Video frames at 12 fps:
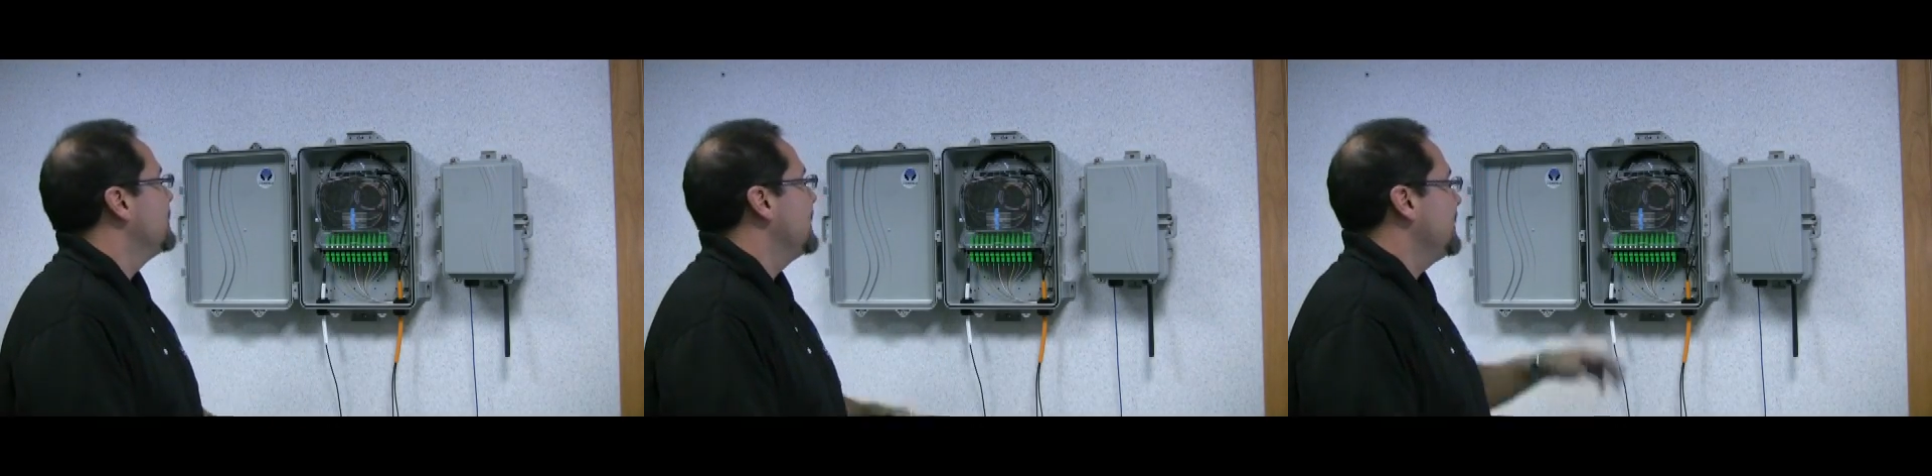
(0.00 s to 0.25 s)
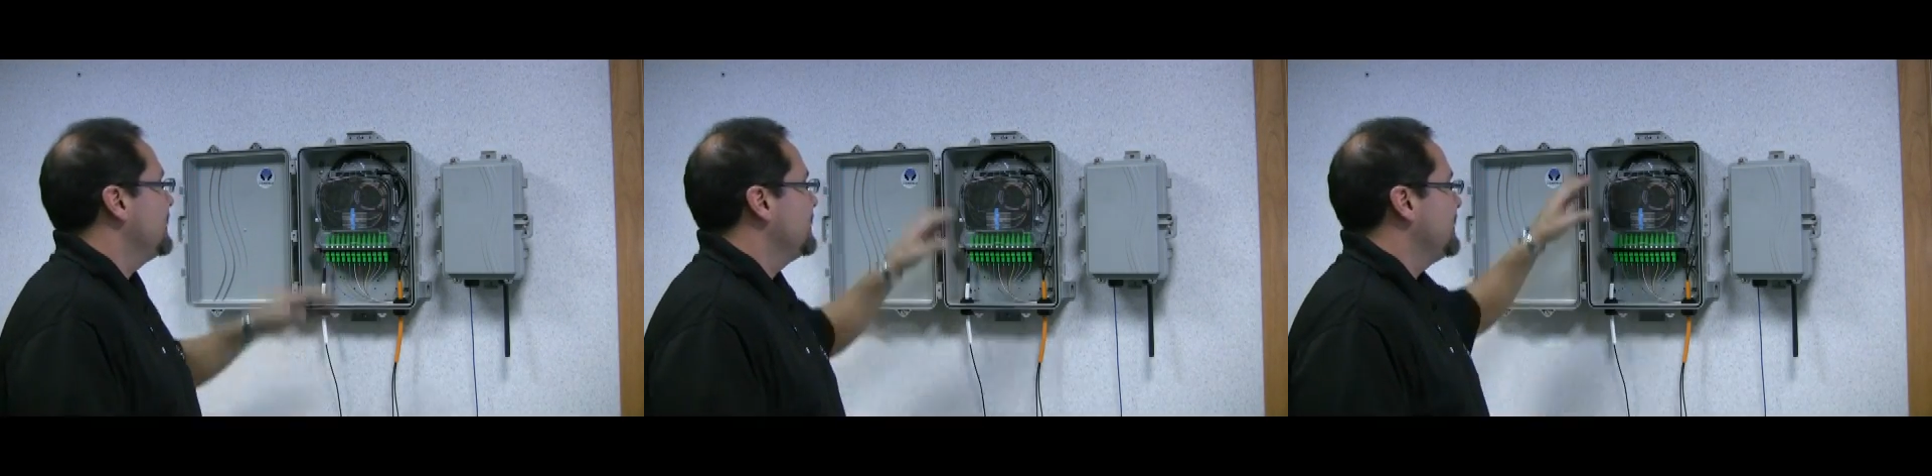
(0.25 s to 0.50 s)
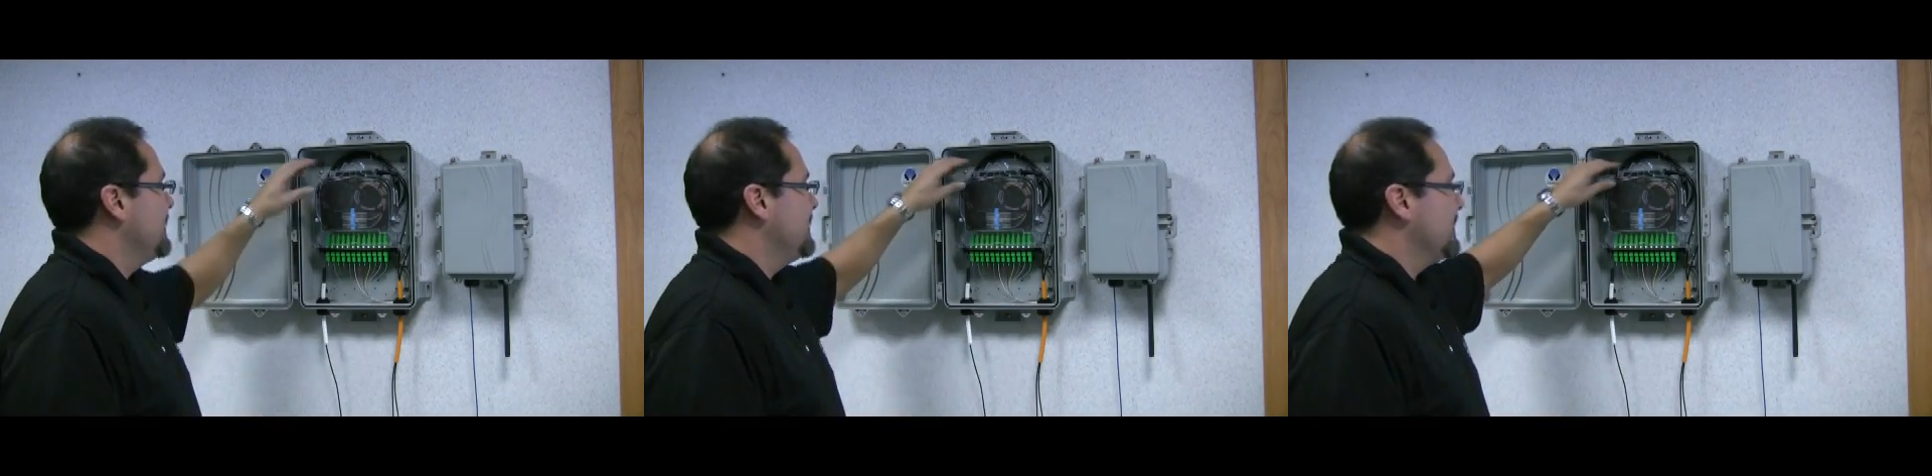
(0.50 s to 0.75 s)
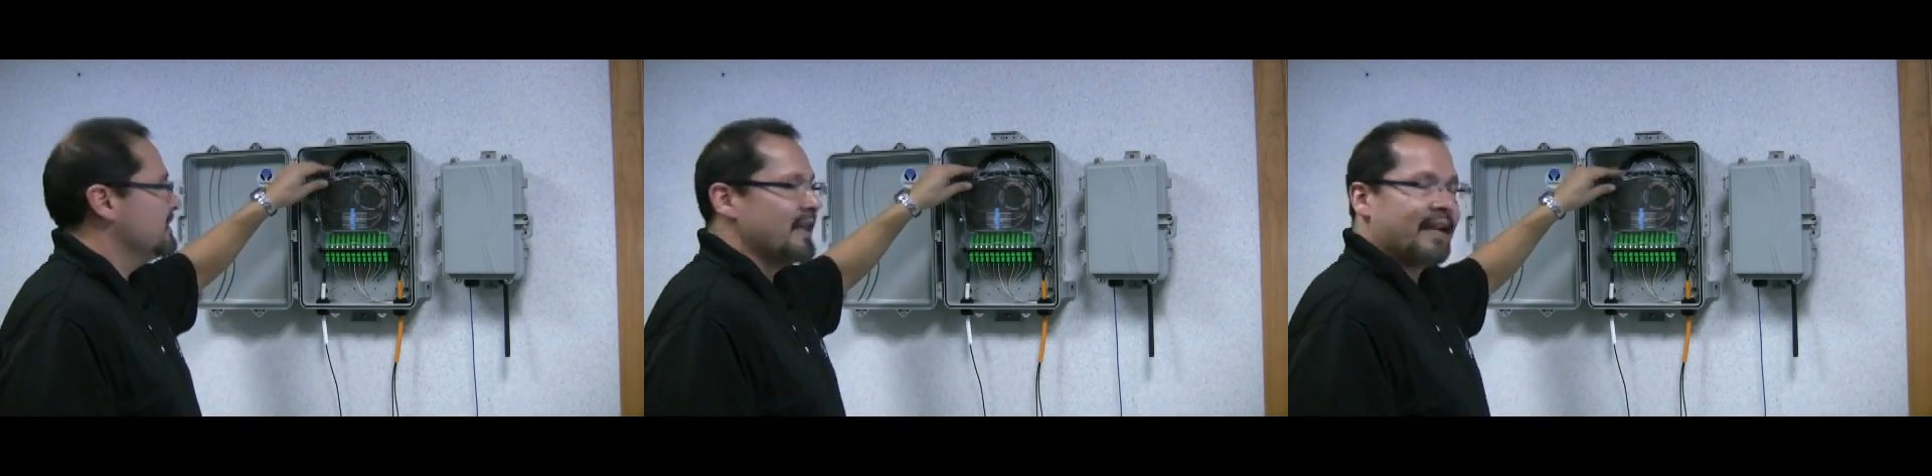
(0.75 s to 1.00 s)
it
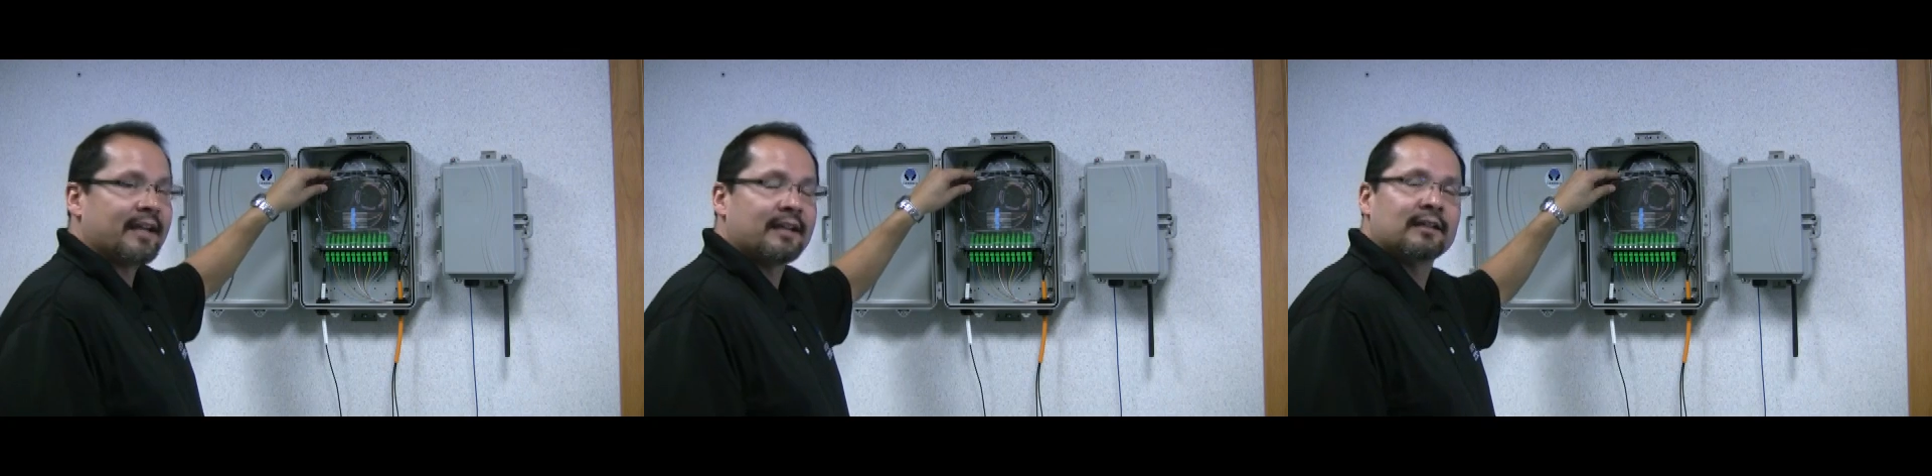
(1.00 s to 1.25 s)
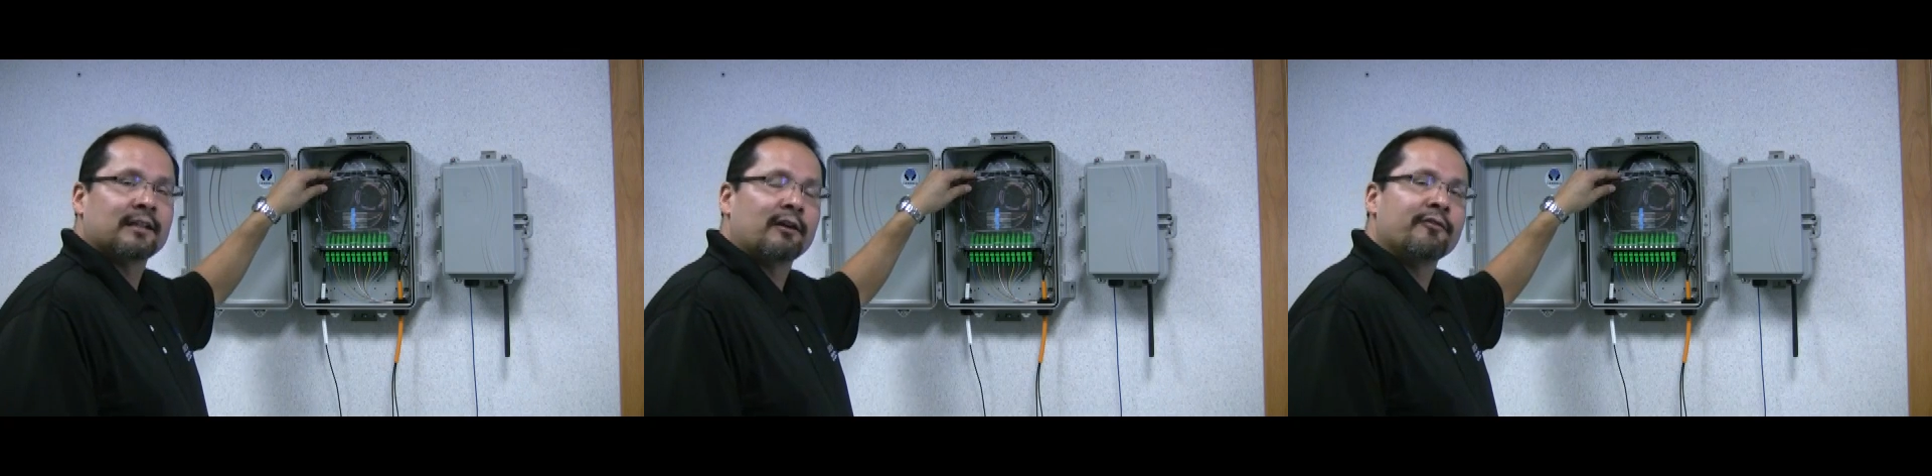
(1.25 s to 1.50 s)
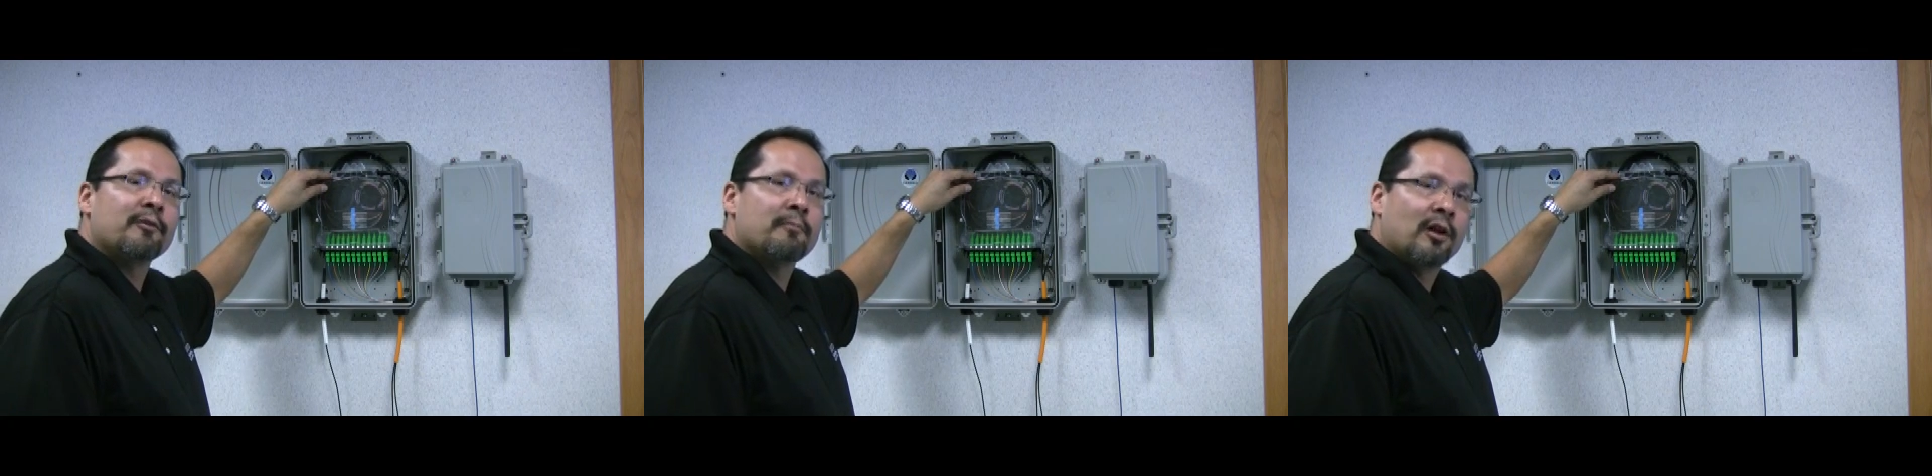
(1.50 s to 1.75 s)
is a Clearview